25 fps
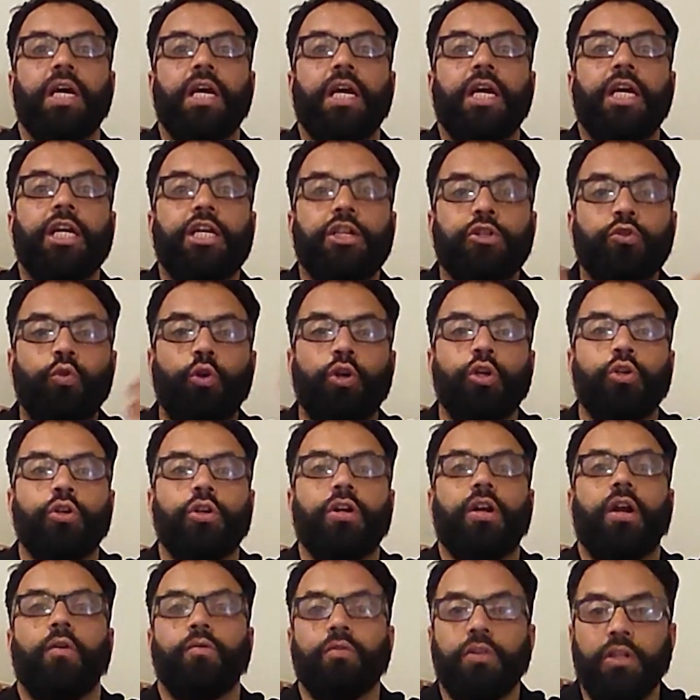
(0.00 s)
It is going to
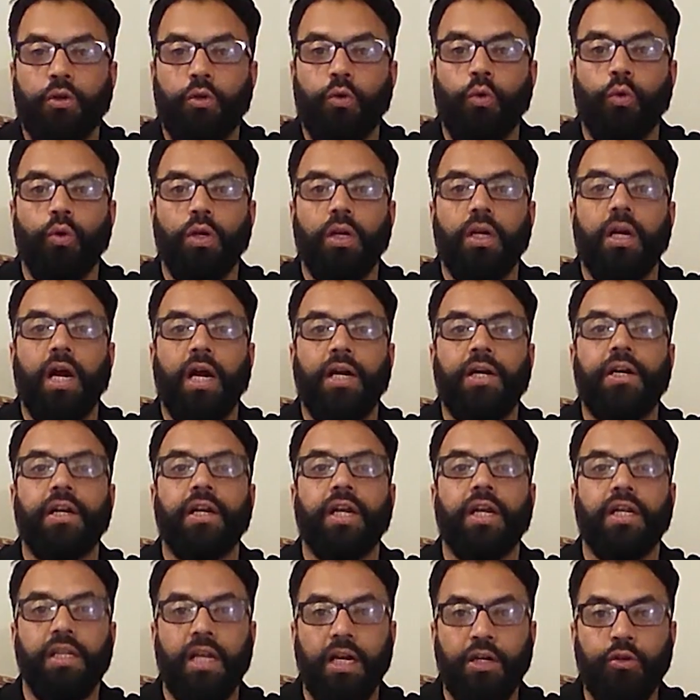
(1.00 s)
drown the whole country
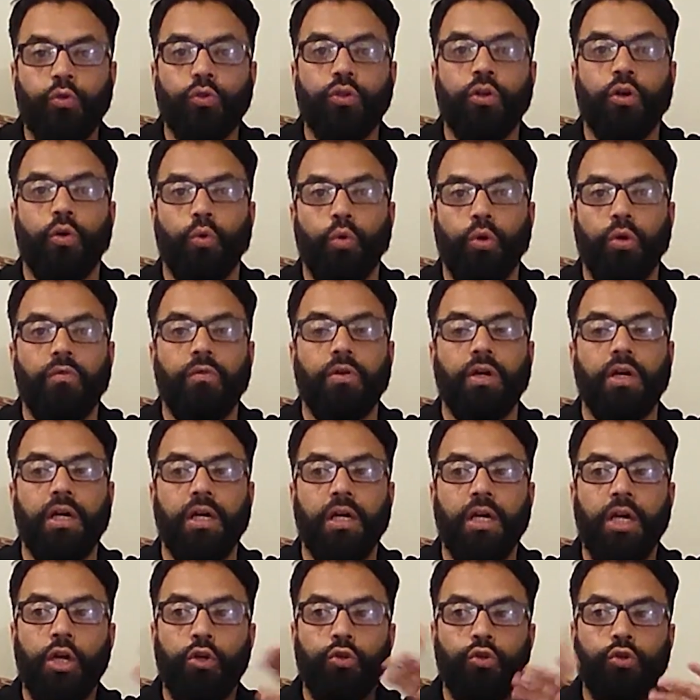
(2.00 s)
and then to the whole world.
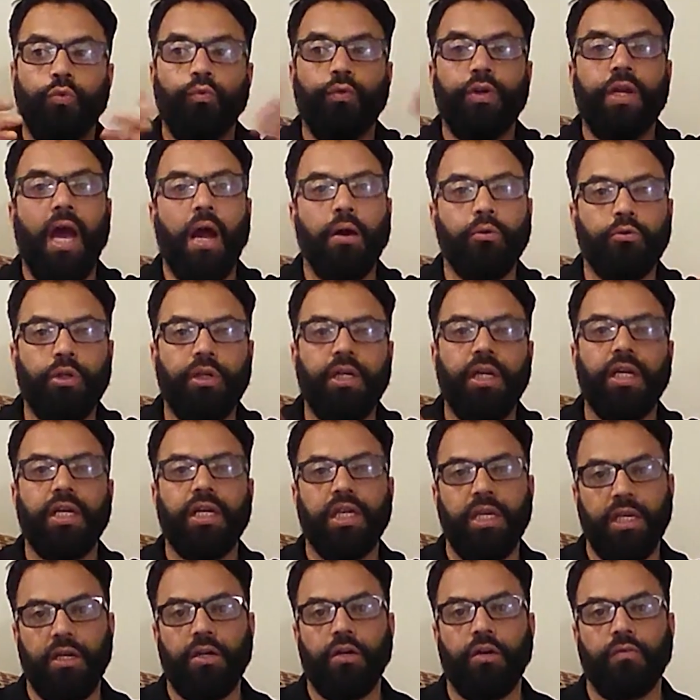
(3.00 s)
So we have to take
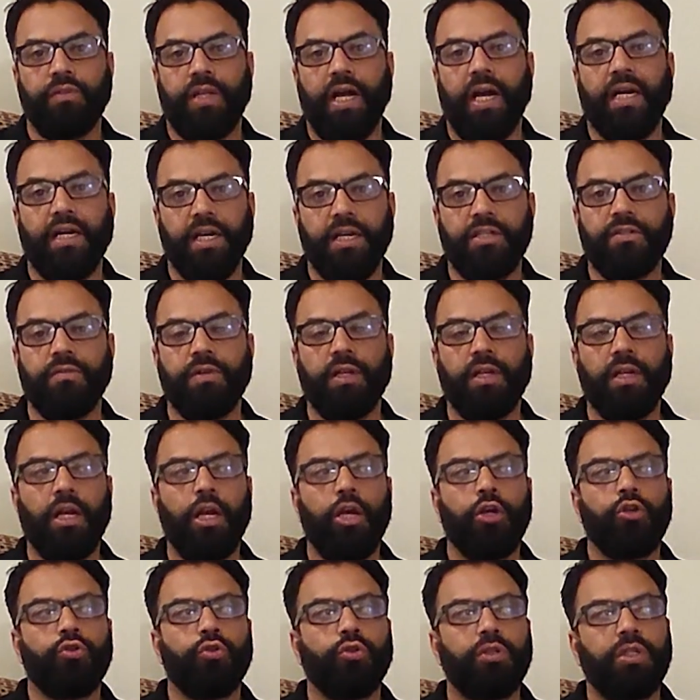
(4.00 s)
care of that as well.
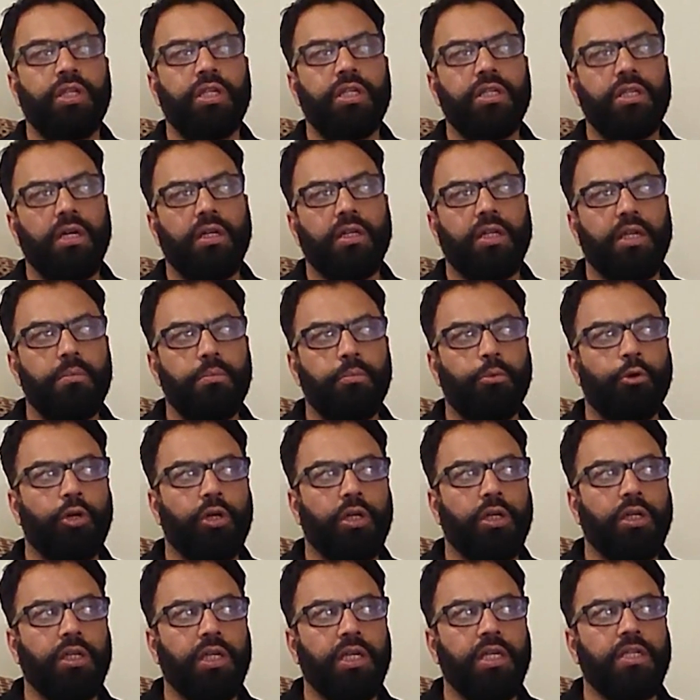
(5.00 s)
So these are the
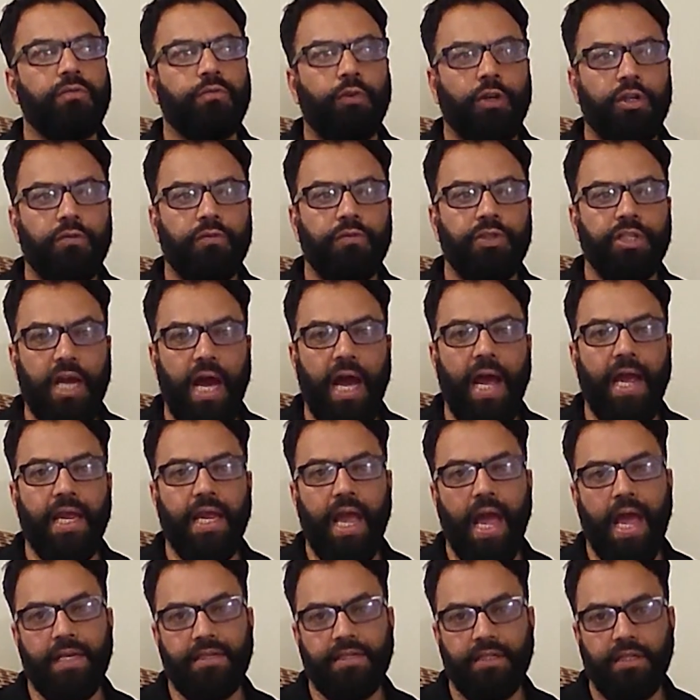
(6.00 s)
important things which I,
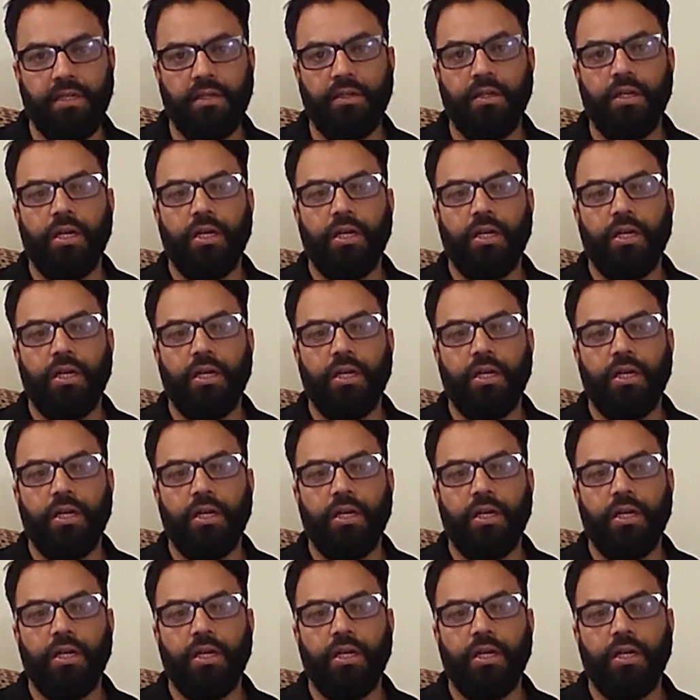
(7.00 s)
as a